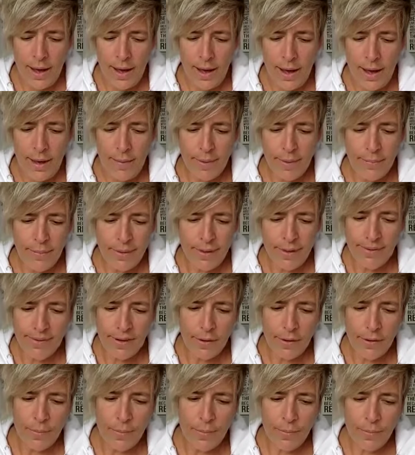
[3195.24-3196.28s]
Let me
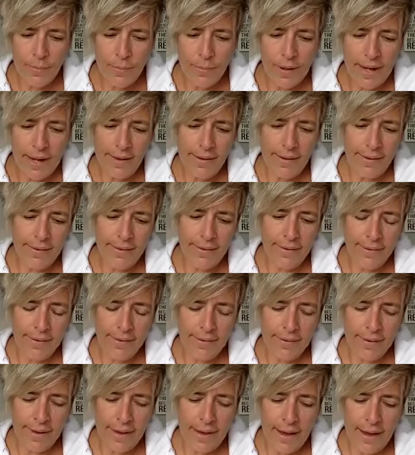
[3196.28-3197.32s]
see what
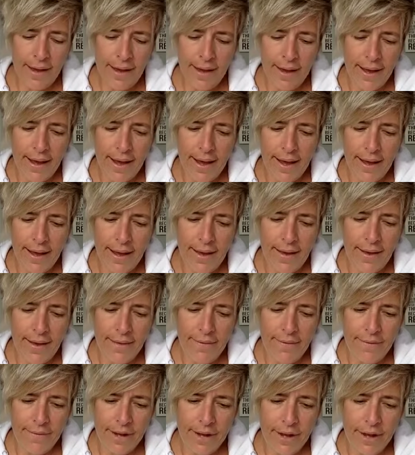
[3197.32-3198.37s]
else I
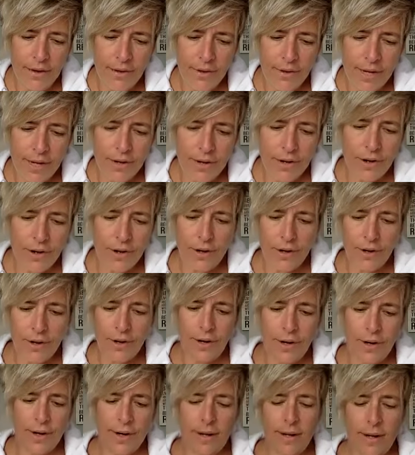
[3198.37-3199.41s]
have down
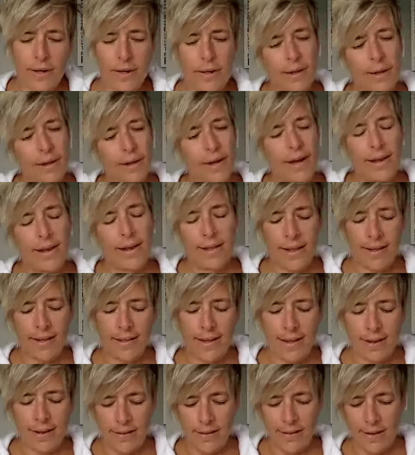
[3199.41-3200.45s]
here. I
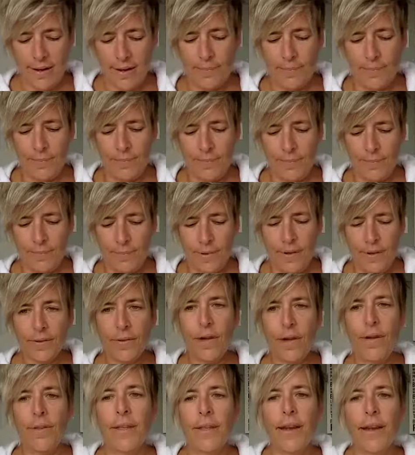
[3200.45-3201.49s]
think that's it.
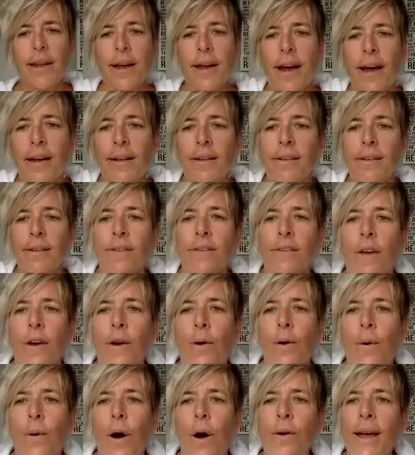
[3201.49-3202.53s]
That's all that I got.
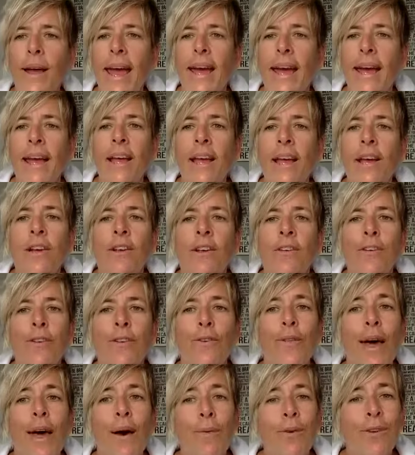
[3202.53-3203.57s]
So, okay.
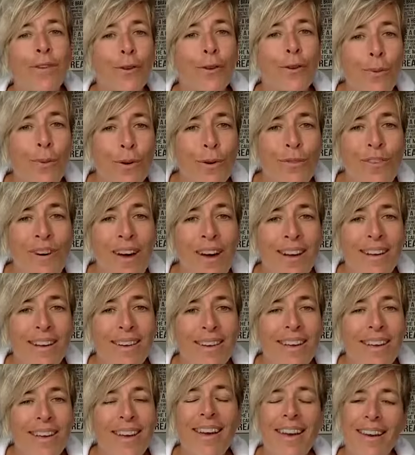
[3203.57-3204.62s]
So that was super
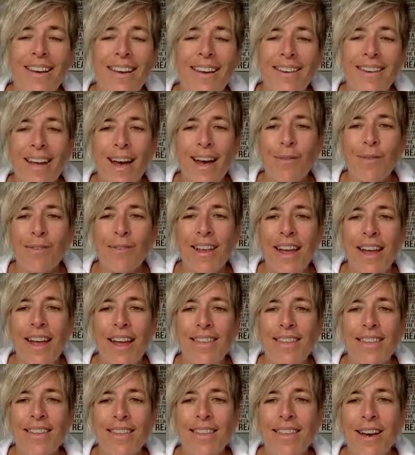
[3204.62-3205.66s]
fun. And I'm
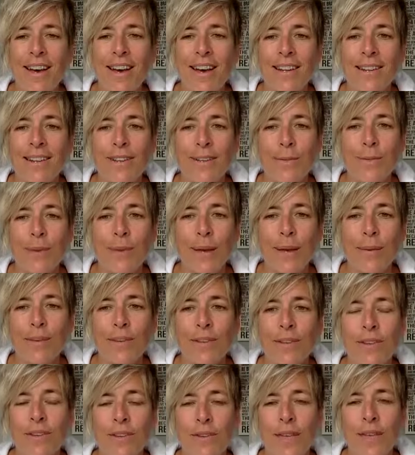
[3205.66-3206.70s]
glad to be able
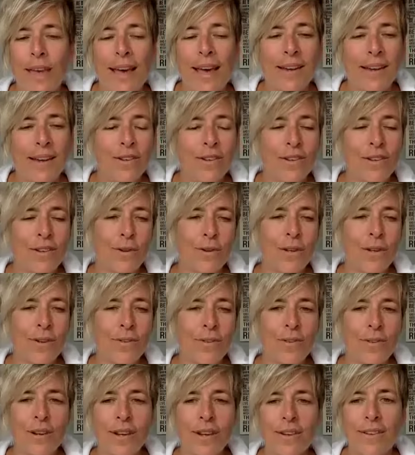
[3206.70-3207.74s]
to do that in 2
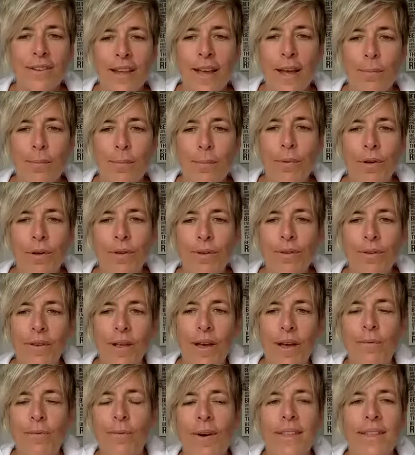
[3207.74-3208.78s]
different examples
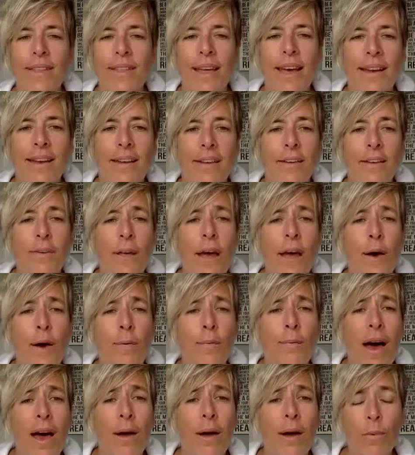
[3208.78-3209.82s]
of what that is.
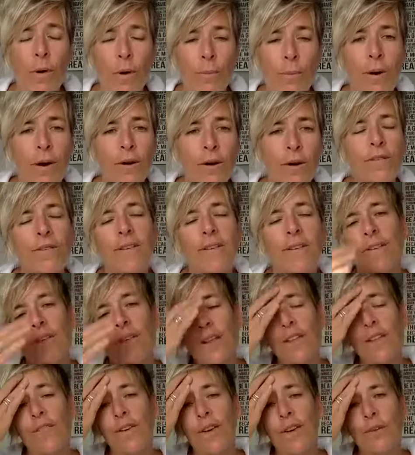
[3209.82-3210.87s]
I will post this on
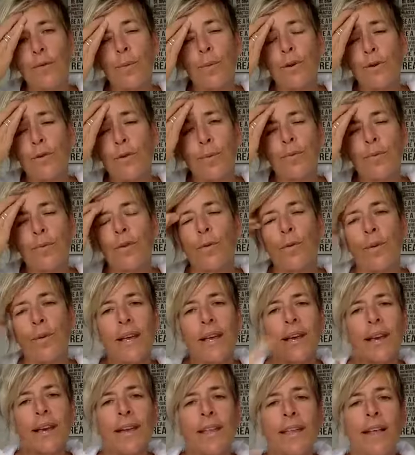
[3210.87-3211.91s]
the Facebook group so we
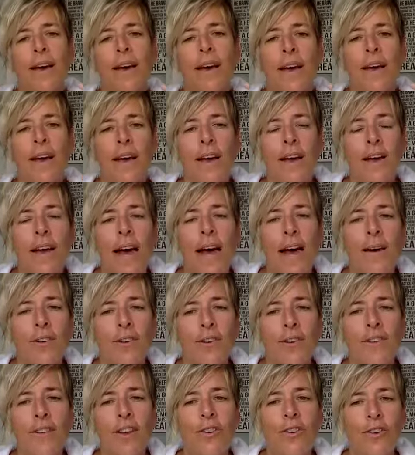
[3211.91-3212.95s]
can get the
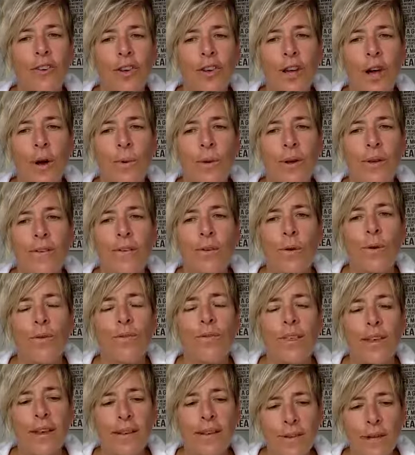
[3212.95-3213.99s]
conversation going. So if
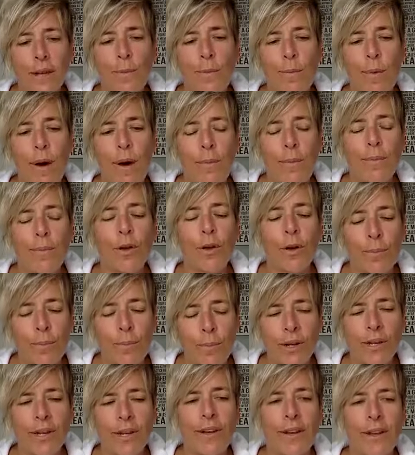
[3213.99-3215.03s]
things come up, you can
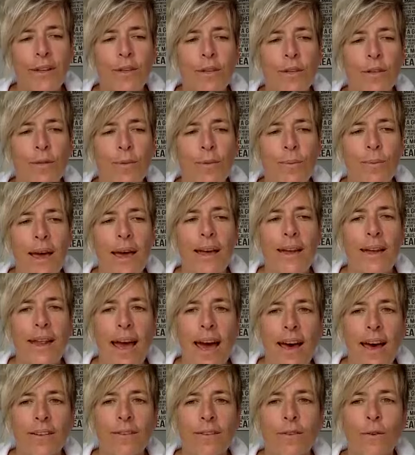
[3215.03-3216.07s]
put it in the thread,
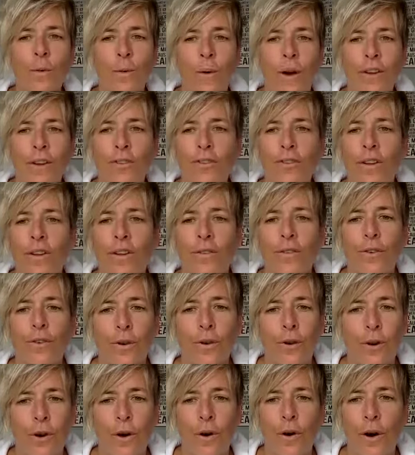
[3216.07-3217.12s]
ask questions
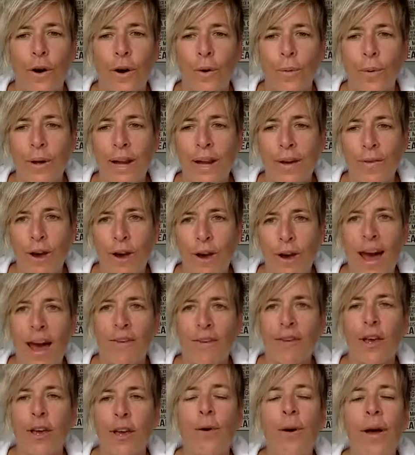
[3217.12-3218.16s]
or whatever
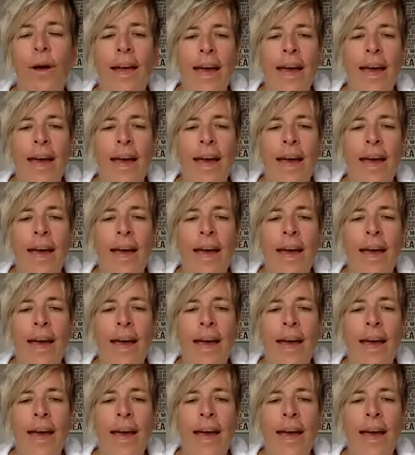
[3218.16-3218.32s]
have you.